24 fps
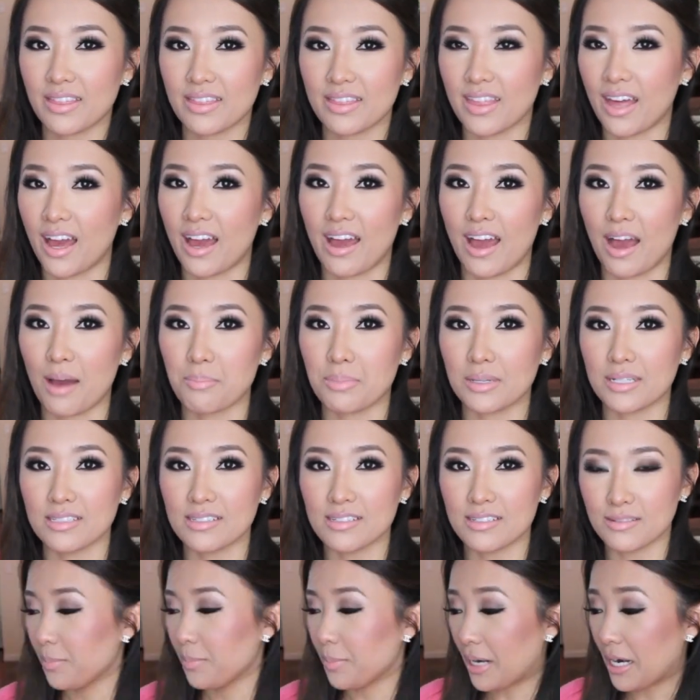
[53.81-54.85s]
that
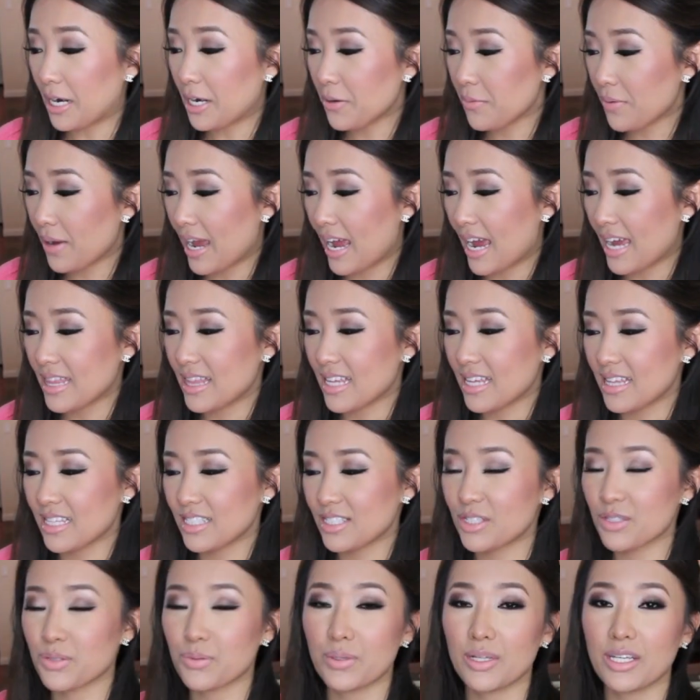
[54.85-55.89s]
happened. But anyway, I think
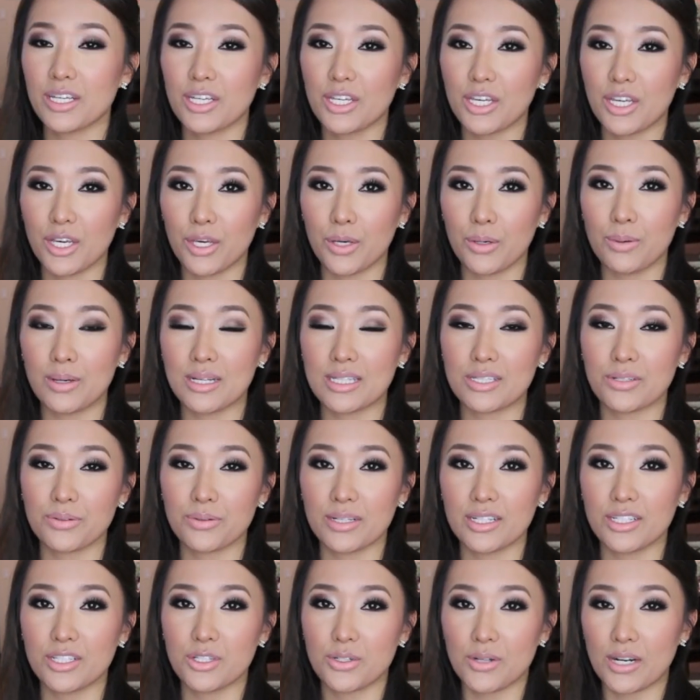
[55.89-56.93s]
this is really cute. It's a
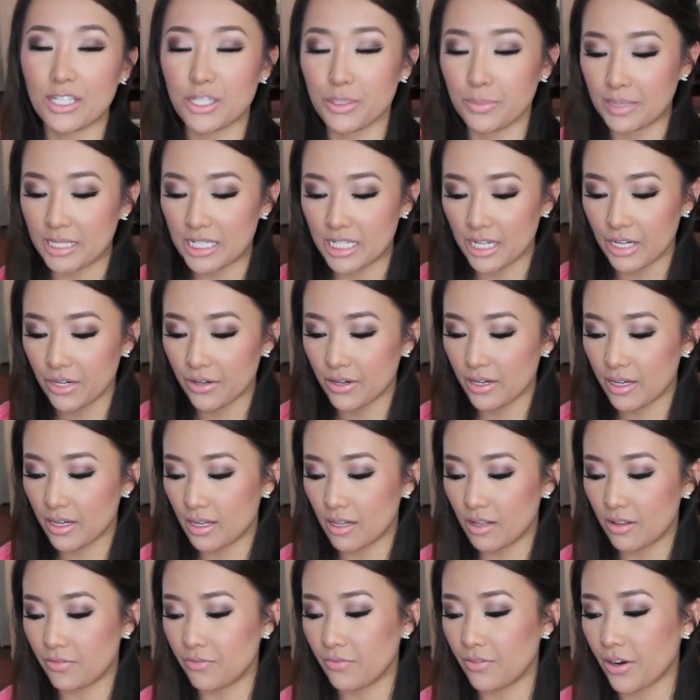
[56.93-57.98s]
really stretchy
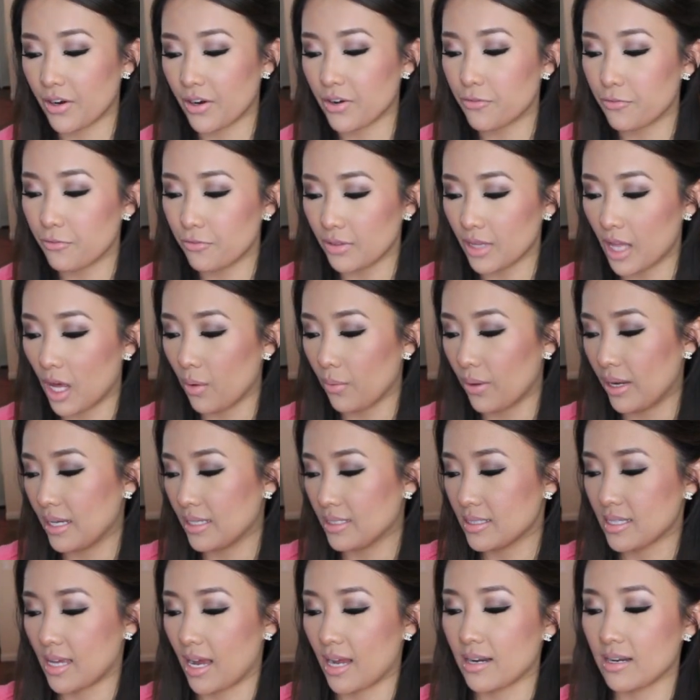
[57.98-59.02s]
material and very flowy.
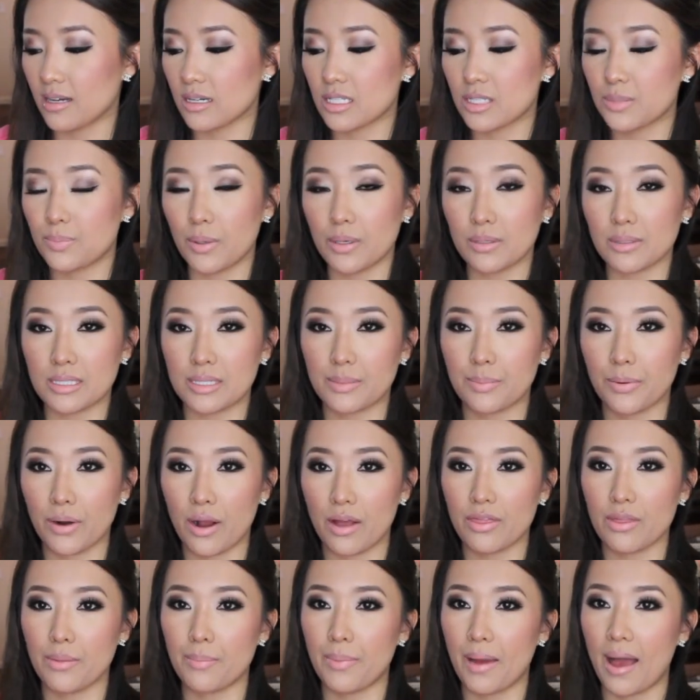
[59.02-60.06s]
It's got an exposed zipper
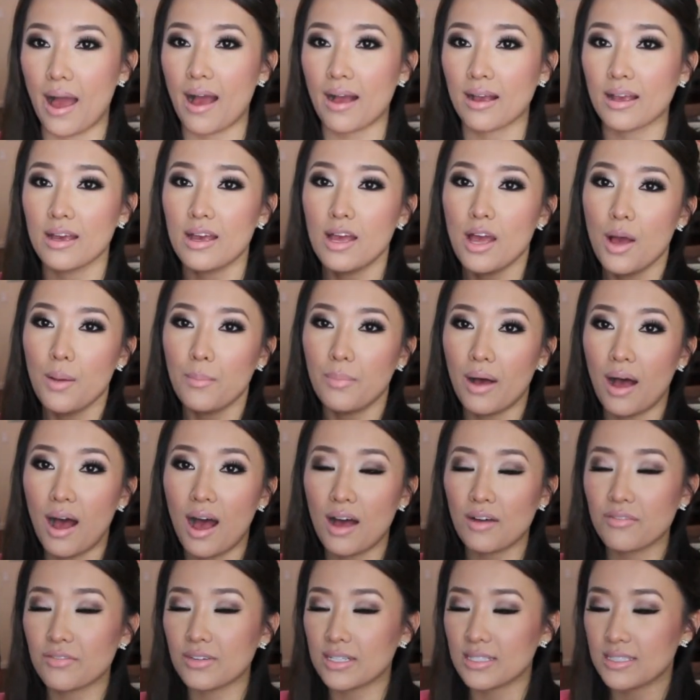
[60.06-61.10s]
on the back, but
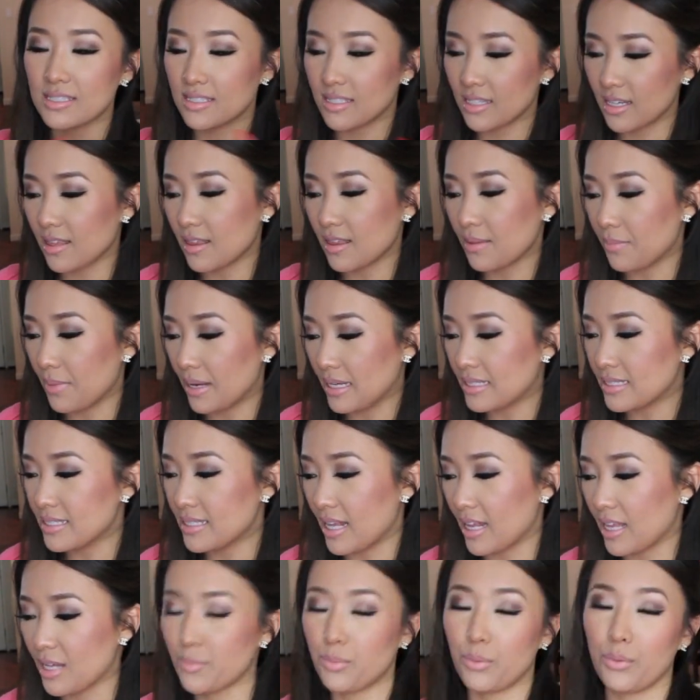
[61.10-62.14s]
obviously the main
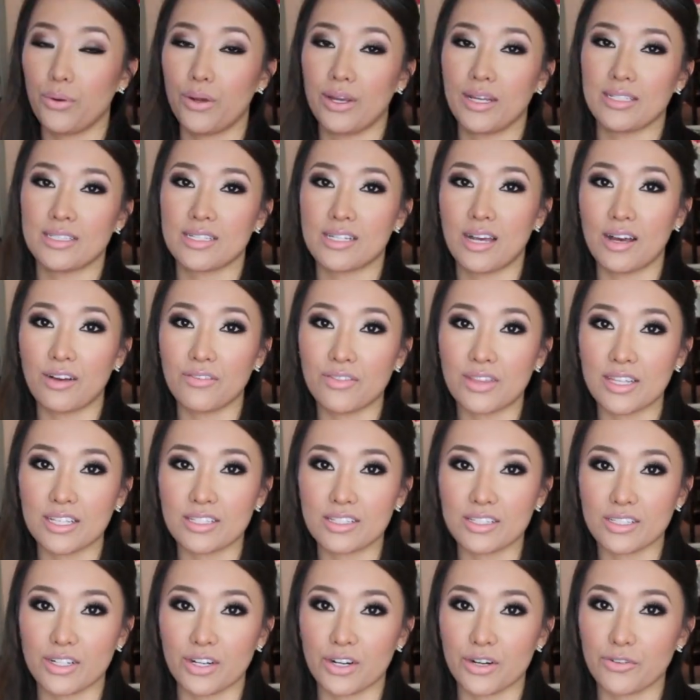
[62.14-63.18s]
selling point of this
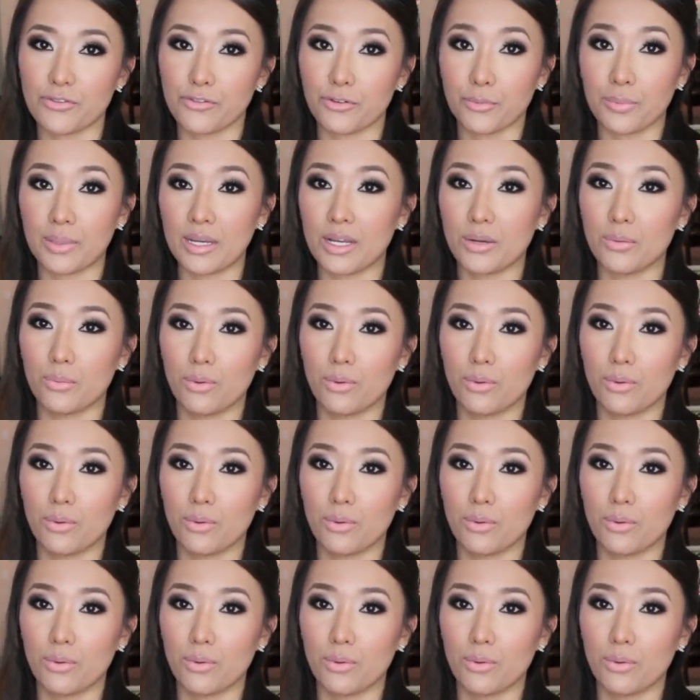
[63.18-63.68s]
skirt for me